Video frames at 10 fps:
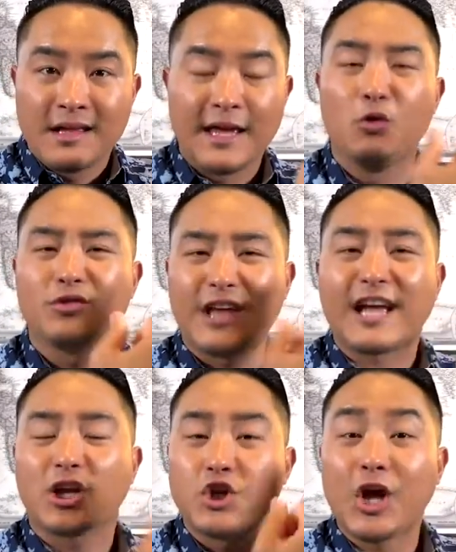It was like
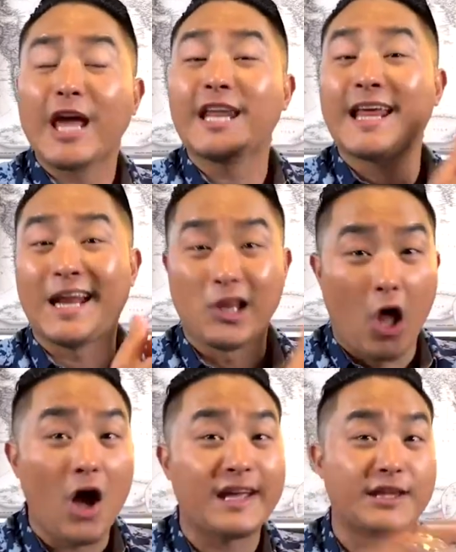a chain and a
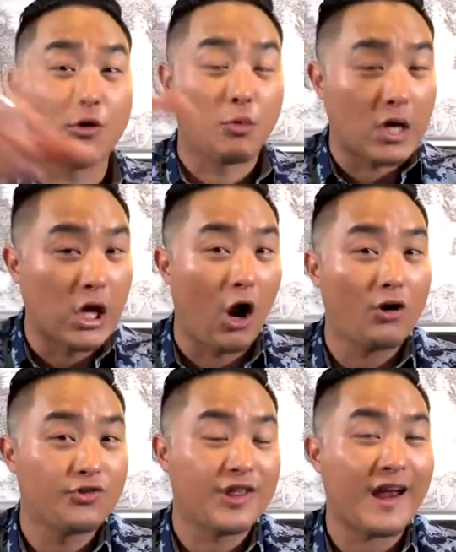lock, and there were
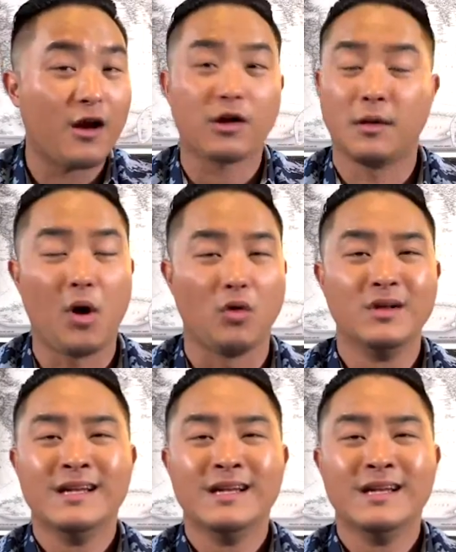guards there. Come on.